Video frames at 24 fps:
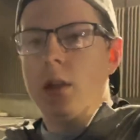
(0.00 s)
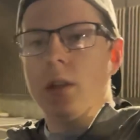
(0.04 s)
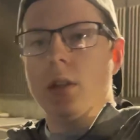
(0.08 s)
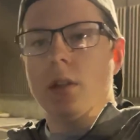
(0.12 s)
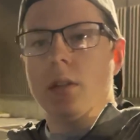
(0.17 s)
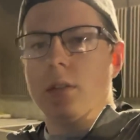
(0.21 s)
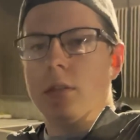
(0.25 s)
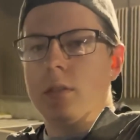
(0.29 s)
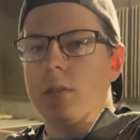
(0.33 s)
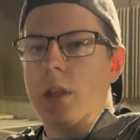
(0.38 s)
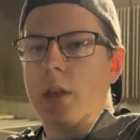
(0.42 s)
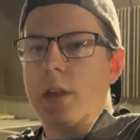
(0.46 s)

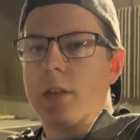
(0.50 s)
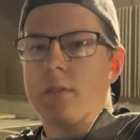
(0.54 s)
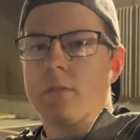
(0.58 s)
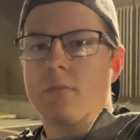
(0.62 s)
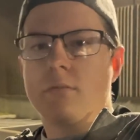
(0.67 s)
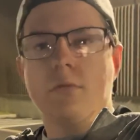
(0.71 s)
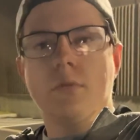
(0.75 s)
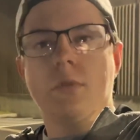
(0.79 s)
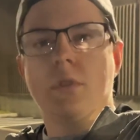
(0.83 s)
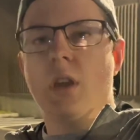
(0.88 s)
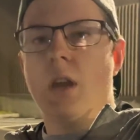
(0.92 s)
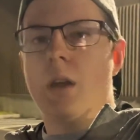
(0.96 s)
like,
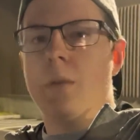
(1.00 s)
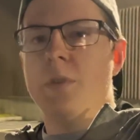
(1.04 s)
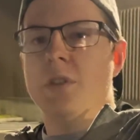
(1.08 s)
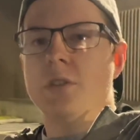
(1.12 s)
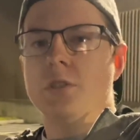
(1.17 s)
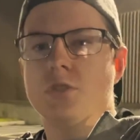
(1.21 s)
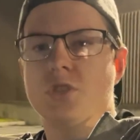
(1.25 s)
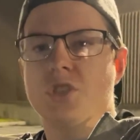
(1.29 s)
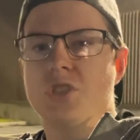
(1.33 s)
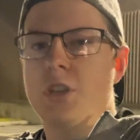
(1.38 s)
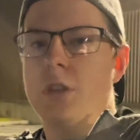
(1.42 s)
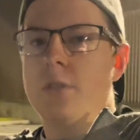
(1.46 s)

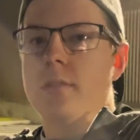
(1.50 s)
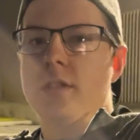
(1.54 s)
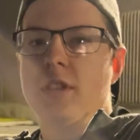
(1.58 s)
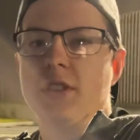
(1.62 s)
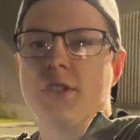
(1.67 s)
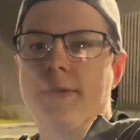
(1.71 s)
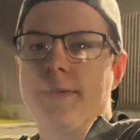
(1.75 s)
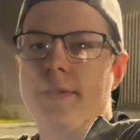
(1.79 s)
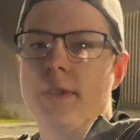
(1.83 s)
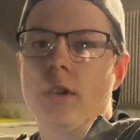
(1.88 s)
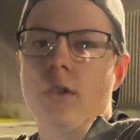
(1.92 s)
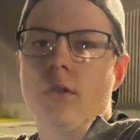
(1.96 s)
comment, share this
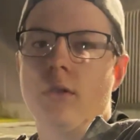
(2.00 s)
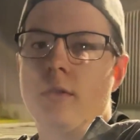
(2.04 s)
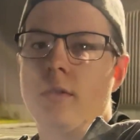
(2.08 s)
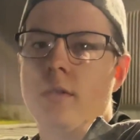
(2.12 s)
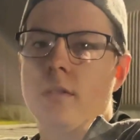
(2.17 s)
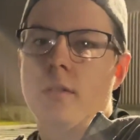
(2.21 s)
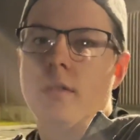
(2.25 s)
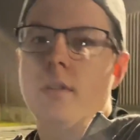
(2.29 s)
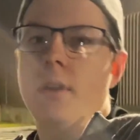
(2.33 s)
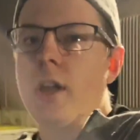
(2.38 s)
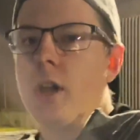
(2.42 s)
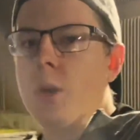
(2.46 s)
video. You
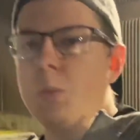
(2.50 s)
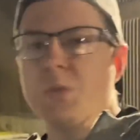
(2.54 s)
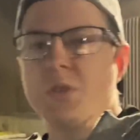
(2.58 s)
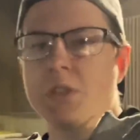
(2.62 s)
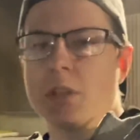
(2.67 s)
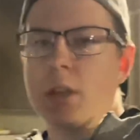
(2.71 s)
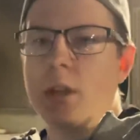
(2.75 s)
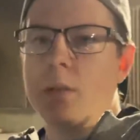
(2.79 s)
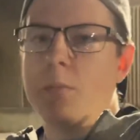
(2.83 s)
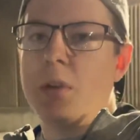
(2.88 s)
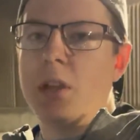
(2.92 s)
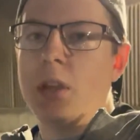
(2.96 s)
know, it helps
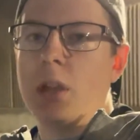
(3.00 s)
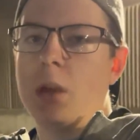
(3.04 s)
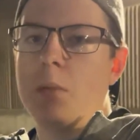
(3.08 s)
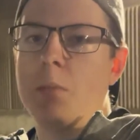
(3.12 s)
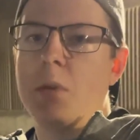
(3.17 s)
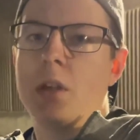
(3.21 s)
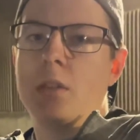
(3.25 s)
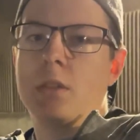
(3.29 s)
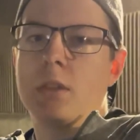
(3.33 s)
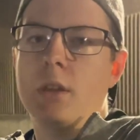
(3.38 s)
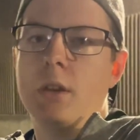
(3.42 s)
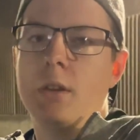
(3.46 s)
get my name
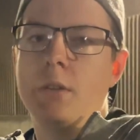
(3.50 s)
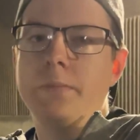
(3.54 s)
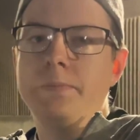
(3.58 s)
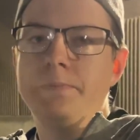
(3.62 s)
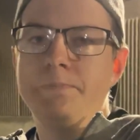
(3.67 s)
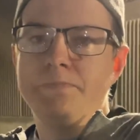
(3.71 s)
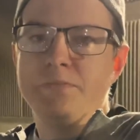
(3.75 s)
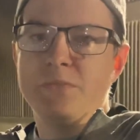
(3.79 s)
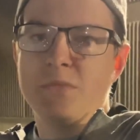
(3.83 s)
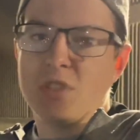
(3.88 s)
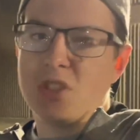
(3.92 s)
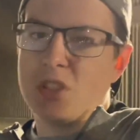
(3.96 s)
out there.
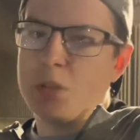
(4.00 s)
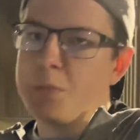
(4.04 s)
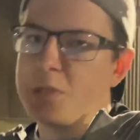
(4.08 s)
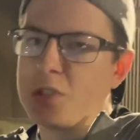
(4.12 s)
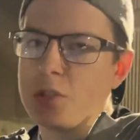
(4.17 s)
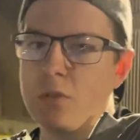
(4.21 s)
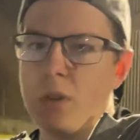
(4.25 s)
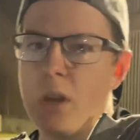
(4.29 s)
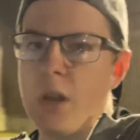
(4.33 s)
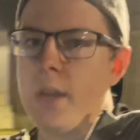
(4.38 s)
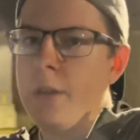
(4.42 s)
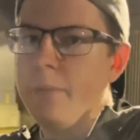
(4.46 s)

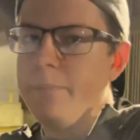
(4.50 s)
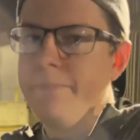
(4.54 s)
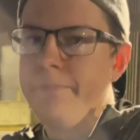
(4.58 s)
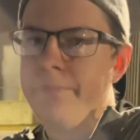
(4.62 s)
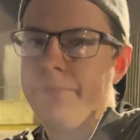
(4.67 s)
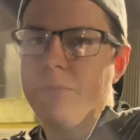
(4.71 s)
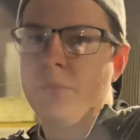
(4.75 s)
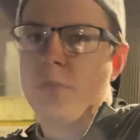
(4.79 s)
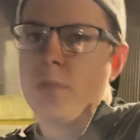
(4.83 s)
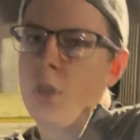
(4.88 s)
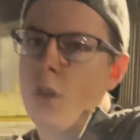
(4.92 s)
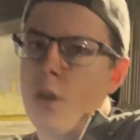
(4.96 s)
Subscribe
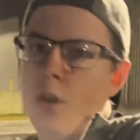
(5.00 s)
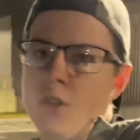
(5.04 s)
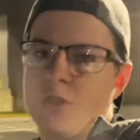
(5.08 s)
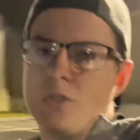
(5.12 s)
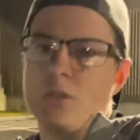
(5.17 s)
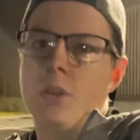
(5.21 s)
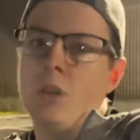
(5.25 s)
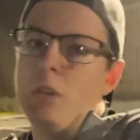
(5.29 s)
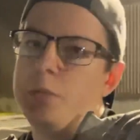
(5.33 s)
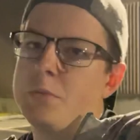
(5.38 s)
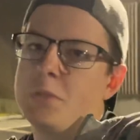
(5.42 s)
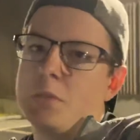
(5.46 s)
also
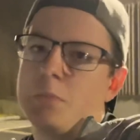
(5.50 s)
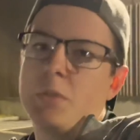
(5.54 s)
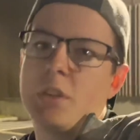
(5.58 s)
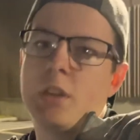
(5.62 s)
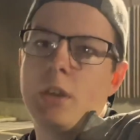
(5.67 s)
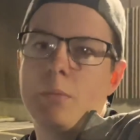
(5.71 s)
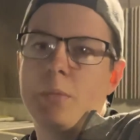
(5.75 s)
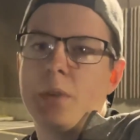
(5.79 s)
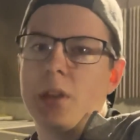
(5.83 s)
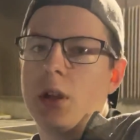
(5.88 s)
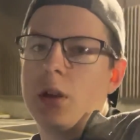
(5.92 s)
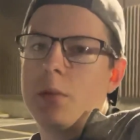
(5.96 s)
helps get
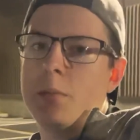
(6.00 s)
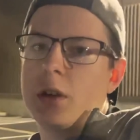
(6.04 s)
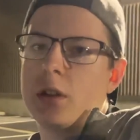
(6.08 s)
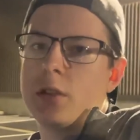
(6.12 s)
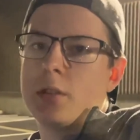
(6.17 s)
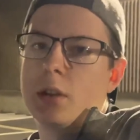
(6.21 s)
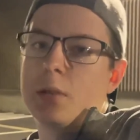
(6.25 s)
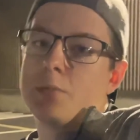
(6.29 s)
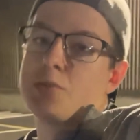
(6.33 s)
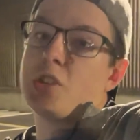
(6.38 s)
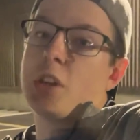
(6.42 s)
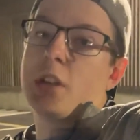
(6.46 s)
my name out
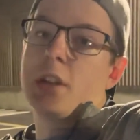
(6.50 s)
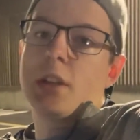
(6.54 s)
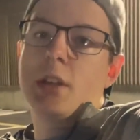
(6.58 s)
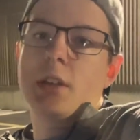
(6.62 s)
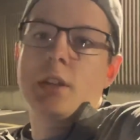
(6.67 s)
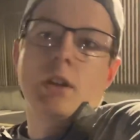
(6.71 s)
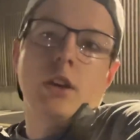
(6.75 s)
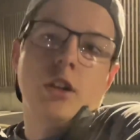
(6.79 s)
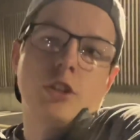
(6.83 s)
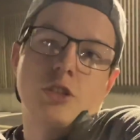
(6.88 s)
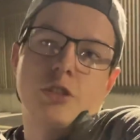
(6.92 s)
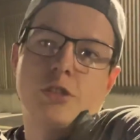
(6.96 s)
there. I'm trying to hit
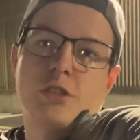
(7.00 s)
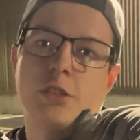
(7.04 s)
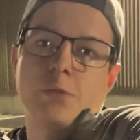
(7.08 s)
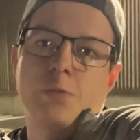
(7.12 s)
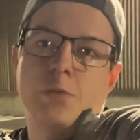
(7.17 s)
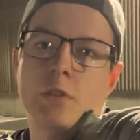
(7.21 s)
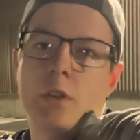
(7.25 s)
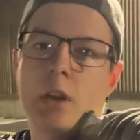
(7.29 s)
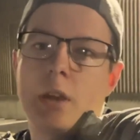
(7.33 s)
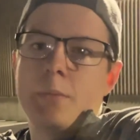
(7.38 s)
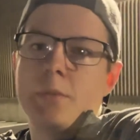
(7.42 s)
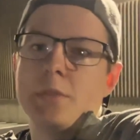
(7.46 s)
100
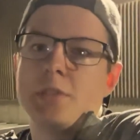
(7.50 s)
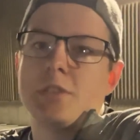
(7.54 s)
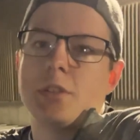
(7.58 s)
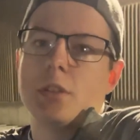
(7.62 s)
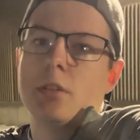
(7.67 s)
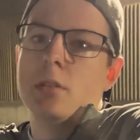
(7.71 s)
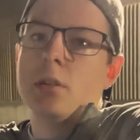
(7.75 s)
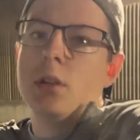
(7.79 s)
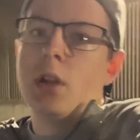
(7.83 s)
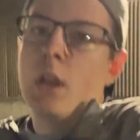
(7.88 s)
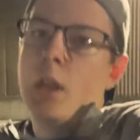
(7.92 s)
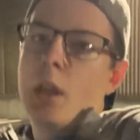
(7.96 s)
subscribers,
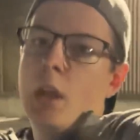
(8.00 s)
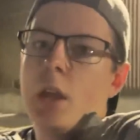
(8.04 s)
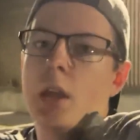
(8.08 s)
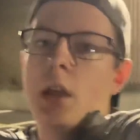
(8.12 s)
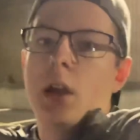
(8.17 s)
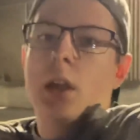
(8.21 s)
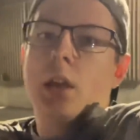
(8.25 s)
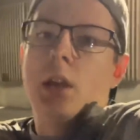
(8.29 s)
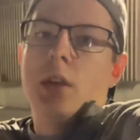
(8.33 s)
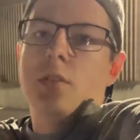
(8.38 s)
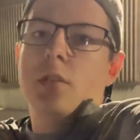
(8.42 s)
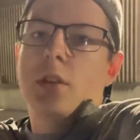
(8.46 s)
so
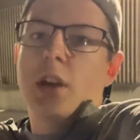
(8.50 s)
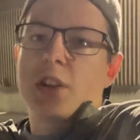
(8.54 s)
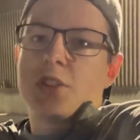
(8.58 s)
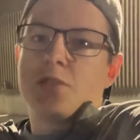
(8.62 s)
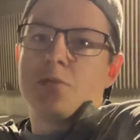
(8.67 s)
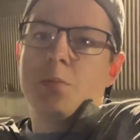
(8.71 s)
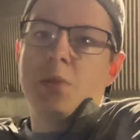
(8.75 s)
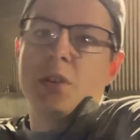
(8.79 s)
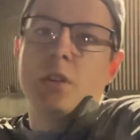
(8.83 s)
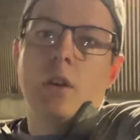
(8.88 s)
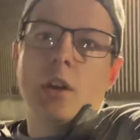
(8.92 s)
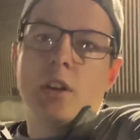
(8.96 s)
you guys would
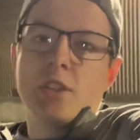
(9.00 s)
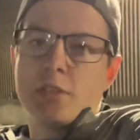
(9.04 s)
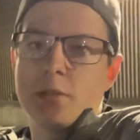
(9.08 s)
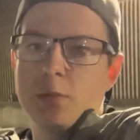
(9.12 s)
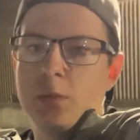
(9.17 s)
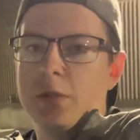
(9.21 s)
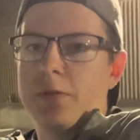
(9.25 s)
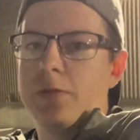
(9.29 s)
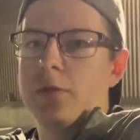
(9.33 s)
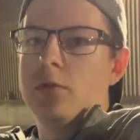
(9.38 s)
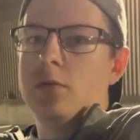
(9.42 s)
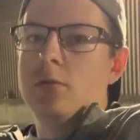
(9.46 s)
be awesome
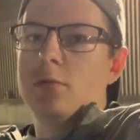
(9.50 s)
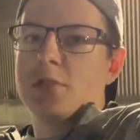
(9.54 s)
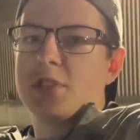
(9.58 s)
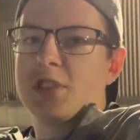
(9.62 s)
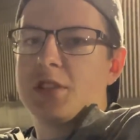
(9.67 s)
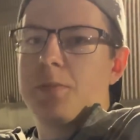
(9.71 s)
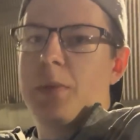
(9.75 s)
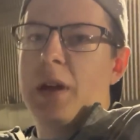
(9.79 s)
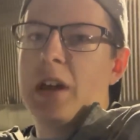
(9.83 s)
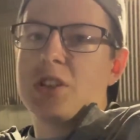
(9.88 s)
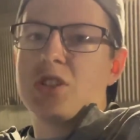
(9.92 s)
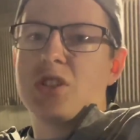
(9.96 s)
if you
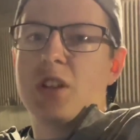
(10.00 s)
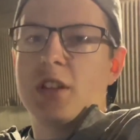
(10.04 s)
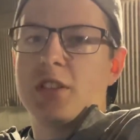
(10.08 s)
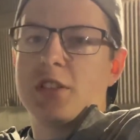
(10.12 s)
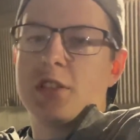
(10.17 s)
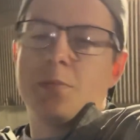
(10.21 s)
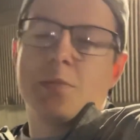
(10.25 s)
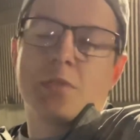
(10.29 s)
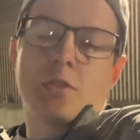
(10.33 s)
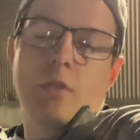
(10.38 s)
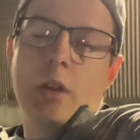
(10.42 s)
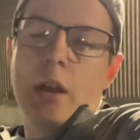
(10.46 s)
smash that
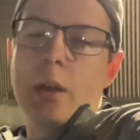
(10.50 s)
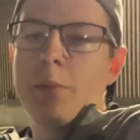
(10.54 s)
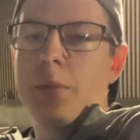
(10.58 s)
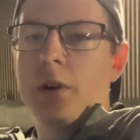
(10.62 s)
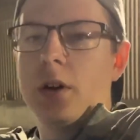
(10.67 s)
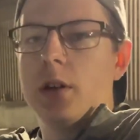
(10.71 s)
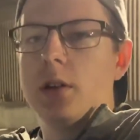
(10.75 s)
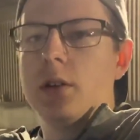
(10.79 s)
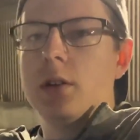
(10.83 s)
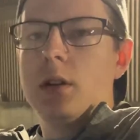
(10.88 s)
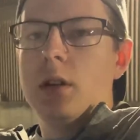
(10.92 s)
subscribe button.